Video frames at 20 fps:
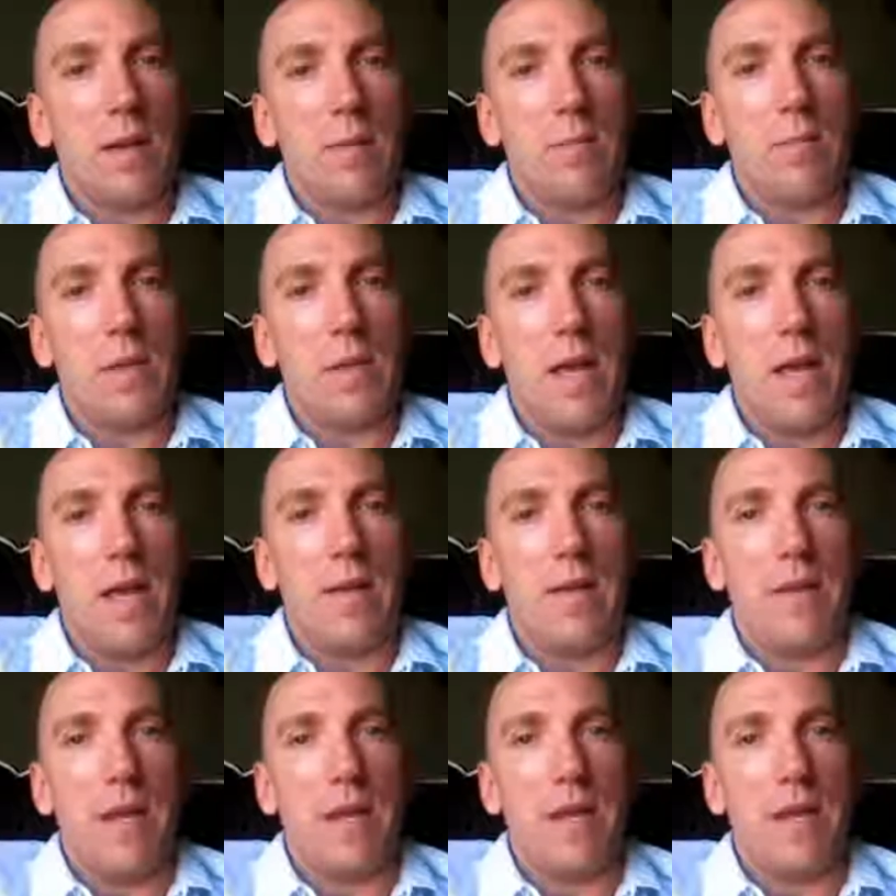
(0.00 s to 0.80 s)
a
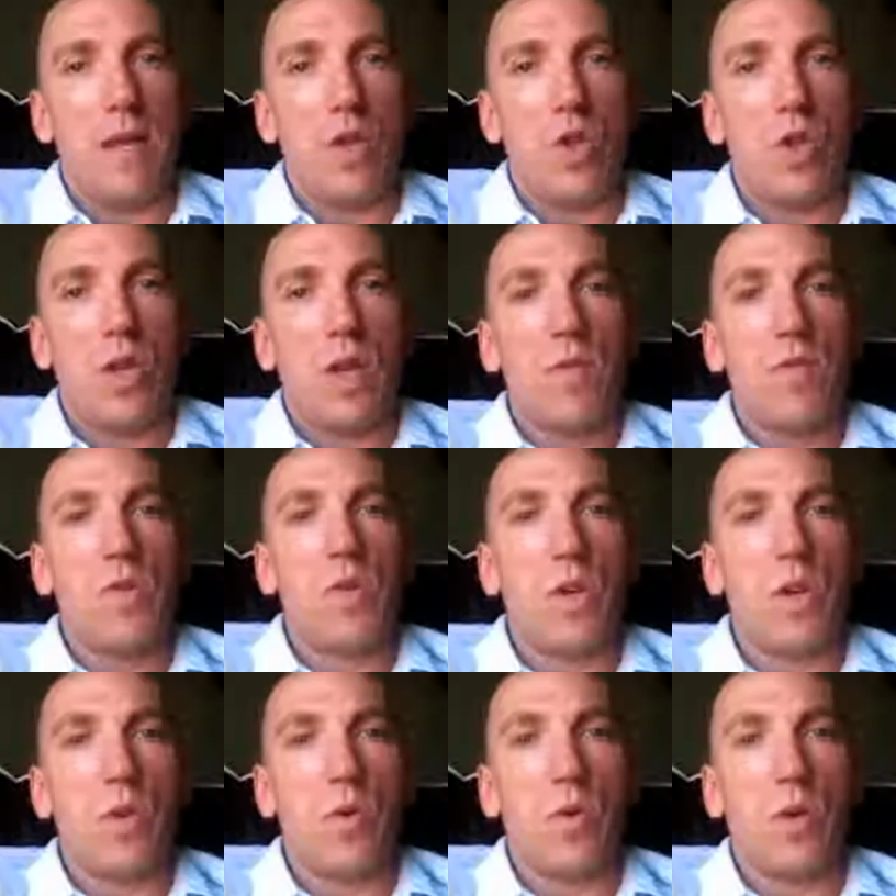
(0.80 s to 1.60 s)
plan that
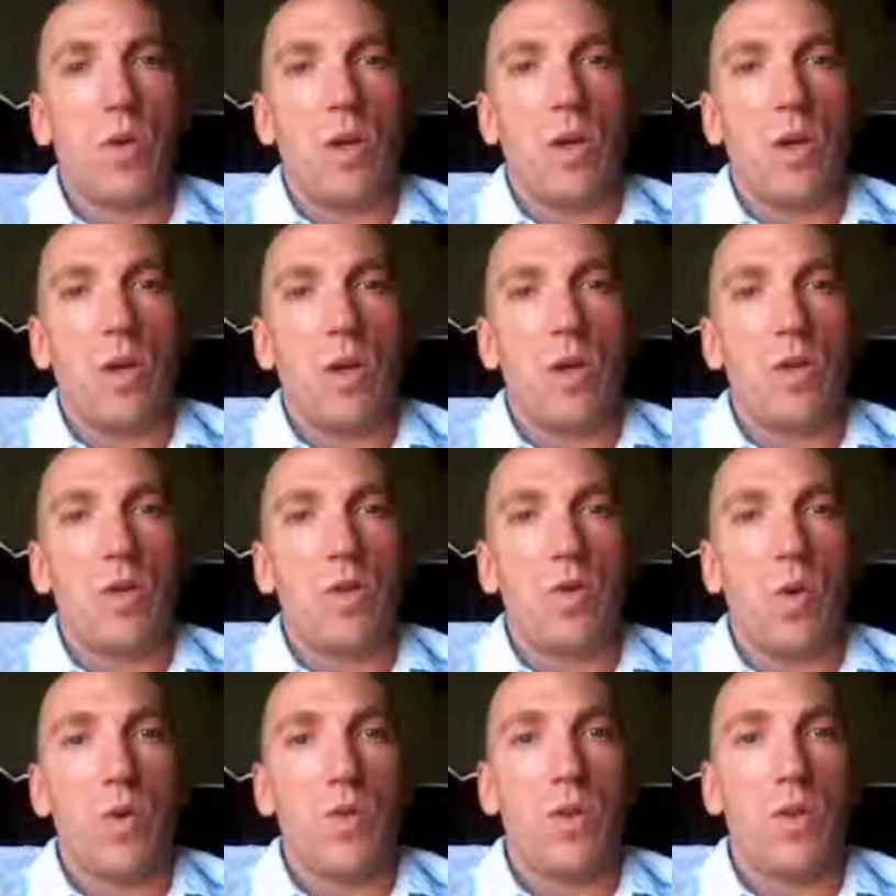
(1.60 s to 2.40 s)
shifts you
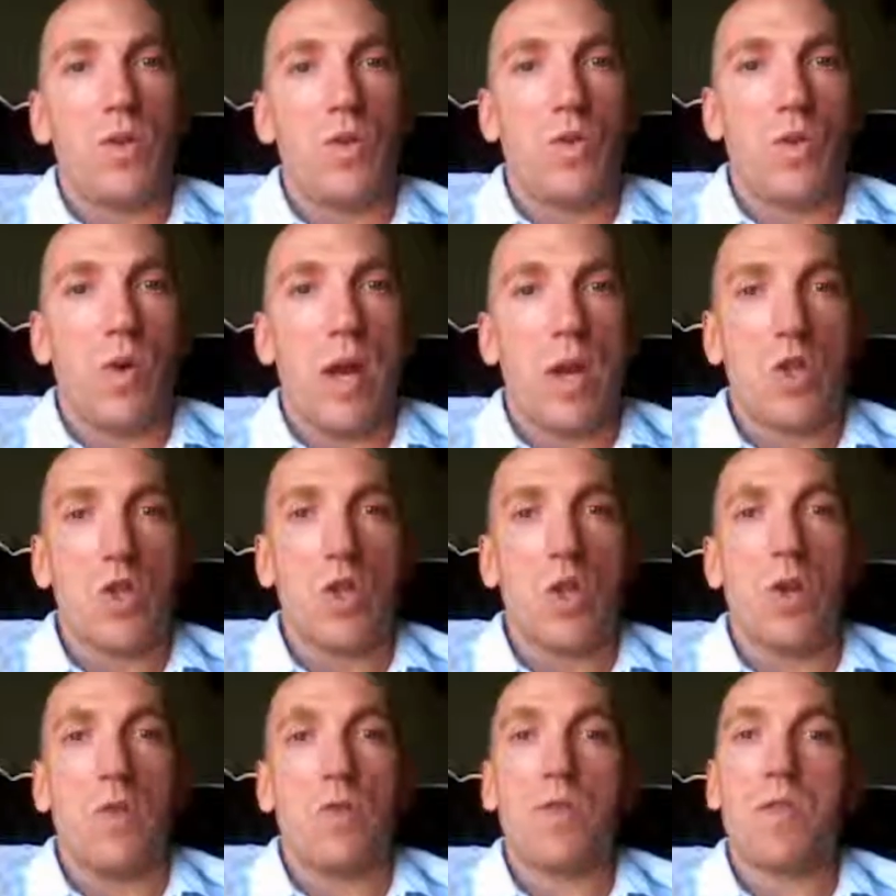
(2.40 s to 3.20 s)
toward the
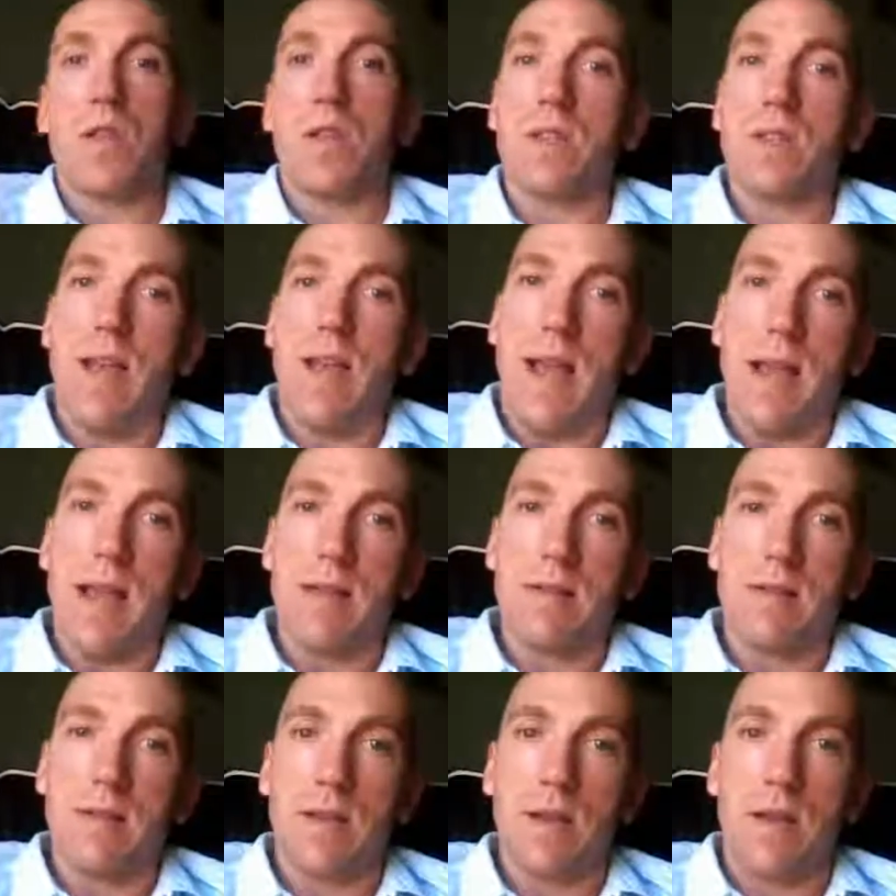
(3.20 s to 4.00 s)
direction of
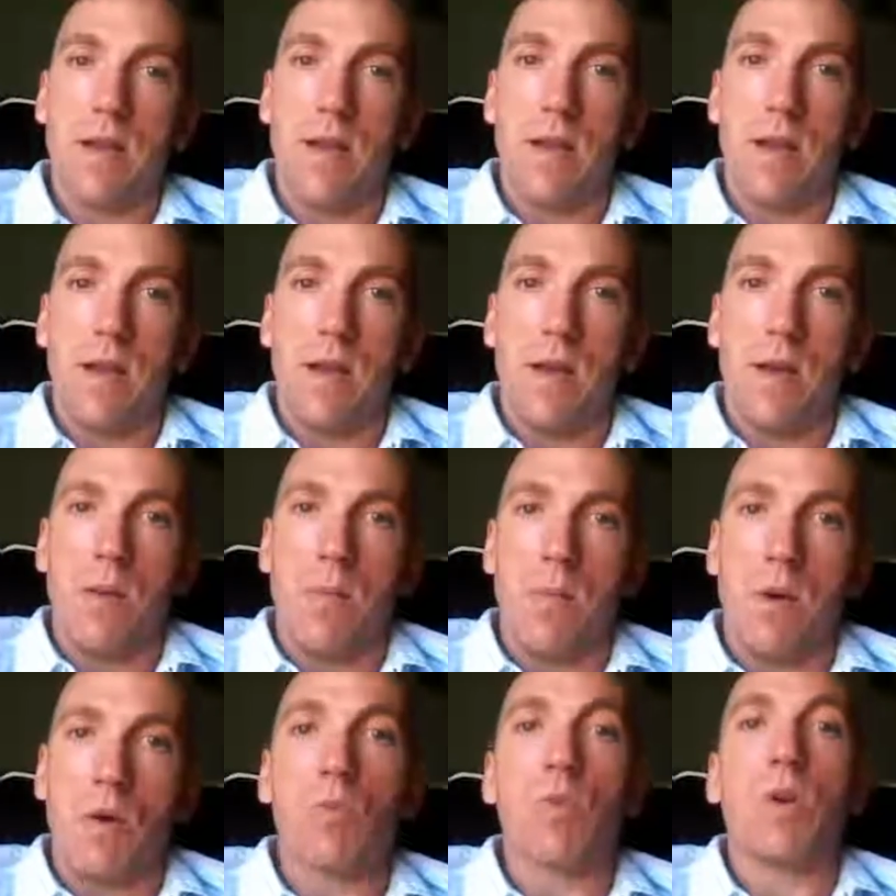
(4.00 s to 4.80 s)
success,
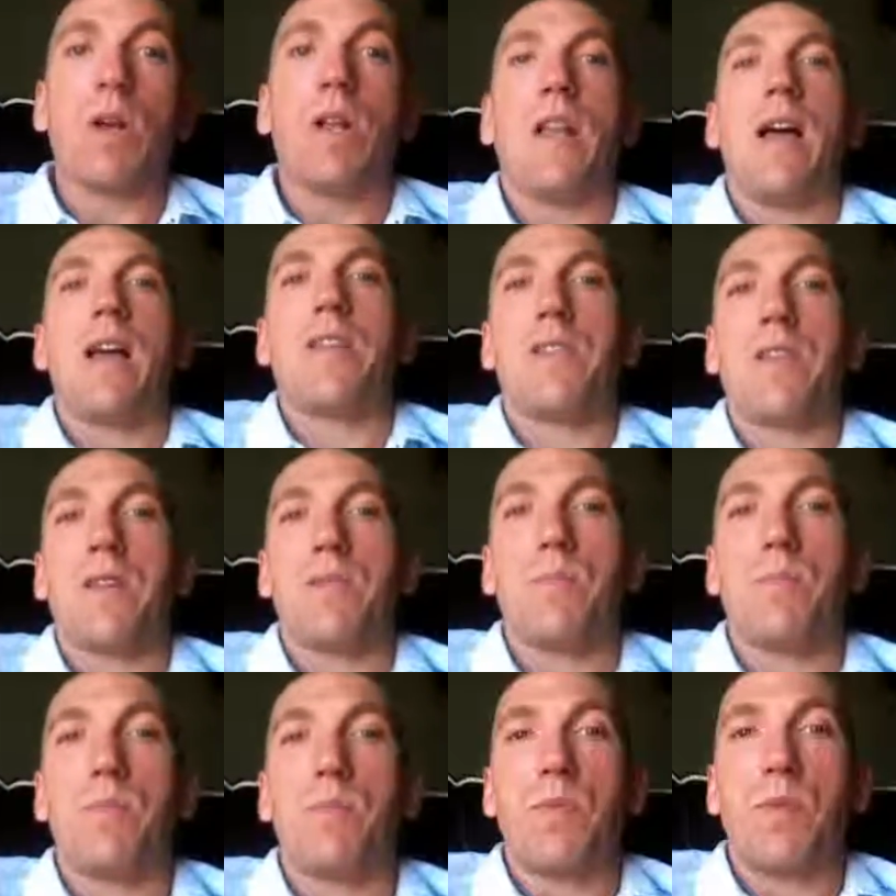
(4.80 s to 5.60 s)
but realize that
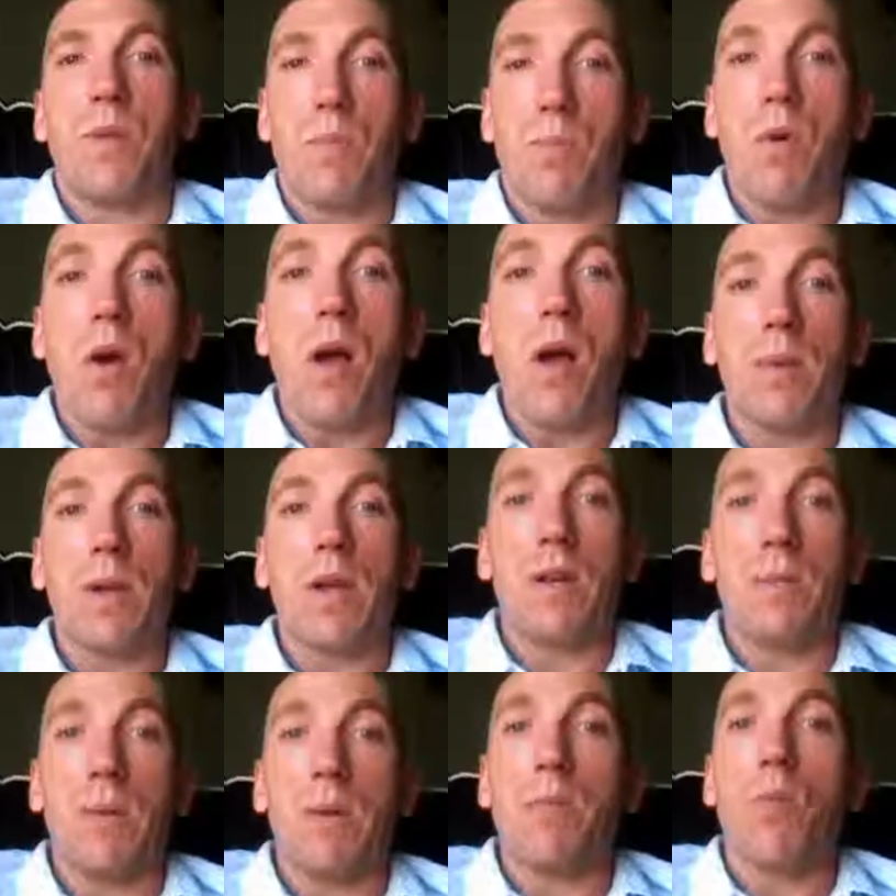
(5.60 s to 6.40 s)
there are probably
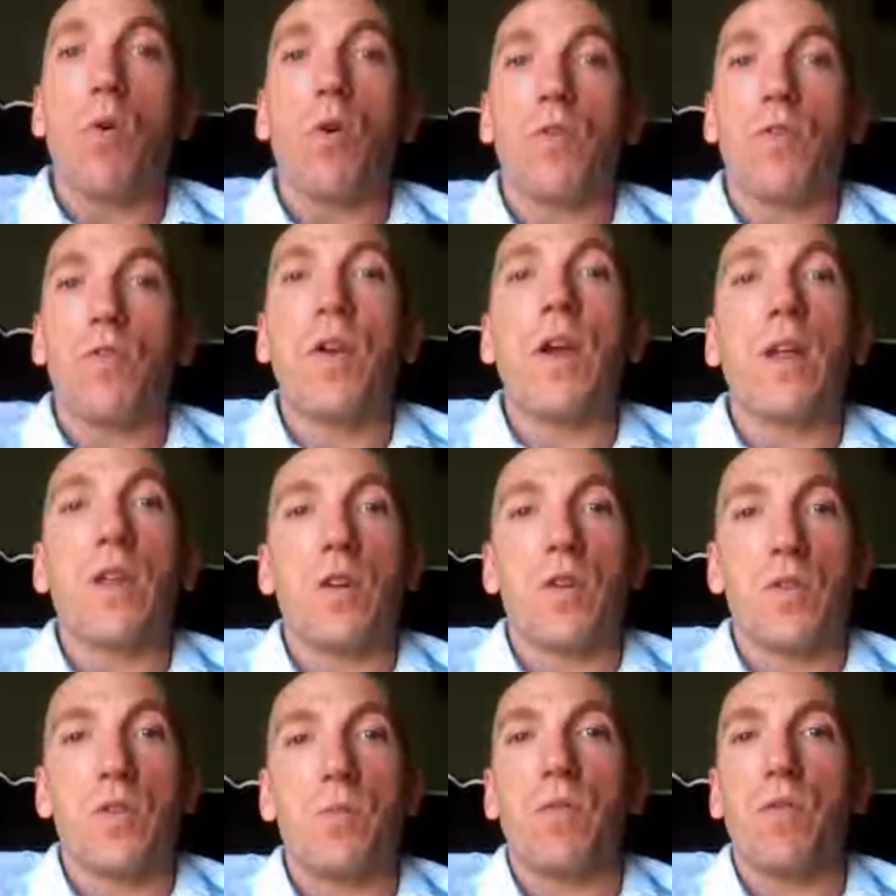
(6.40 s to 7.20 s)
going to be more
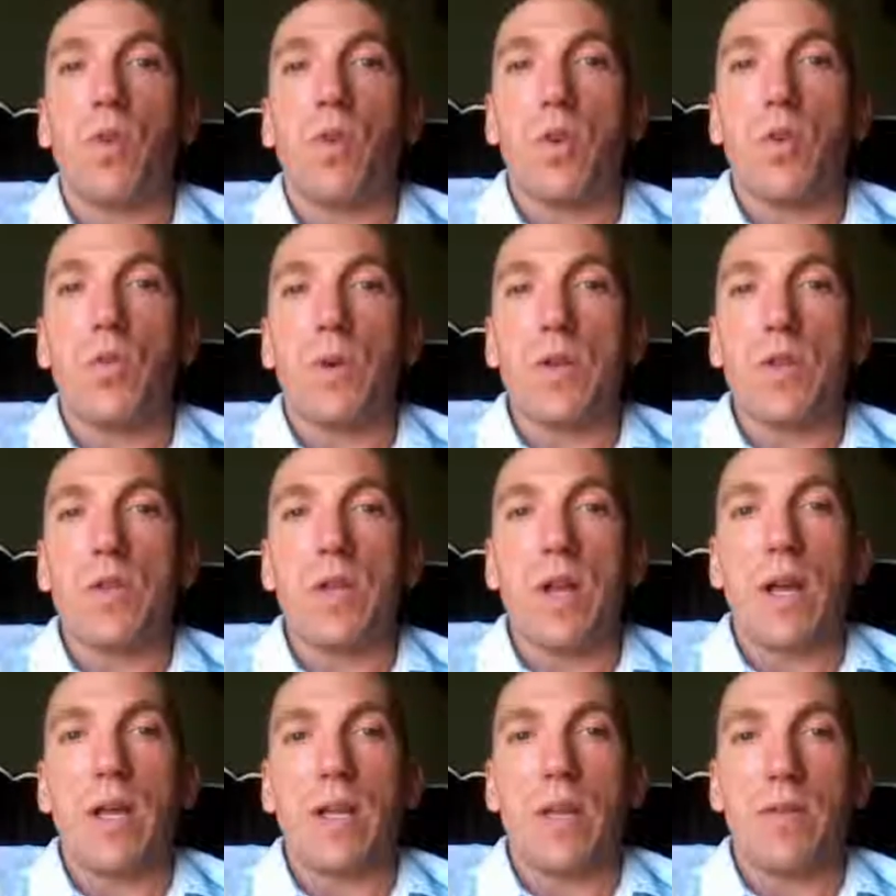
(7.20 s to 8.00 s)
failures before you
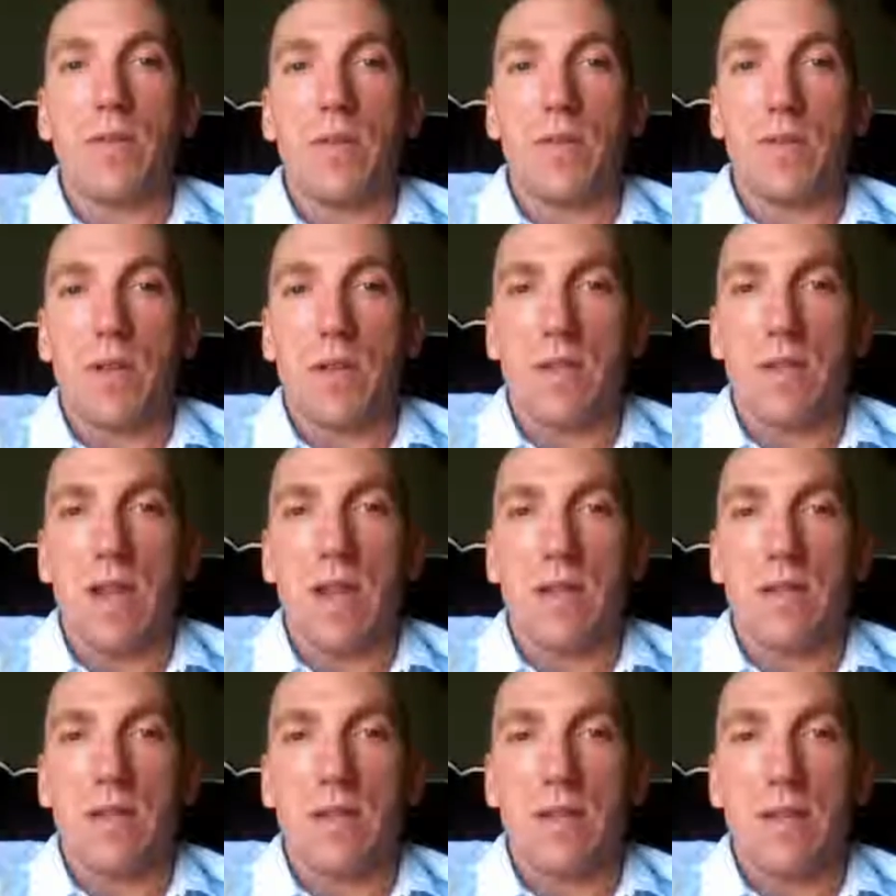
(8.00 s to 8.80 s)
reach that level of
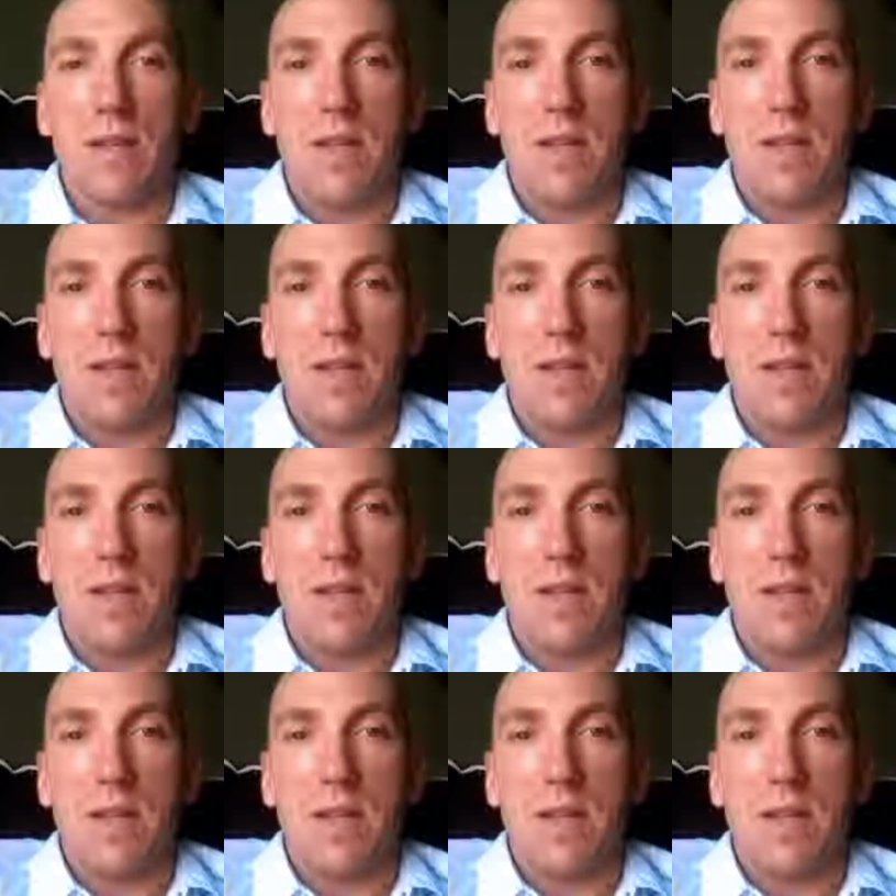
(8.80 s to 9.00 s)
success.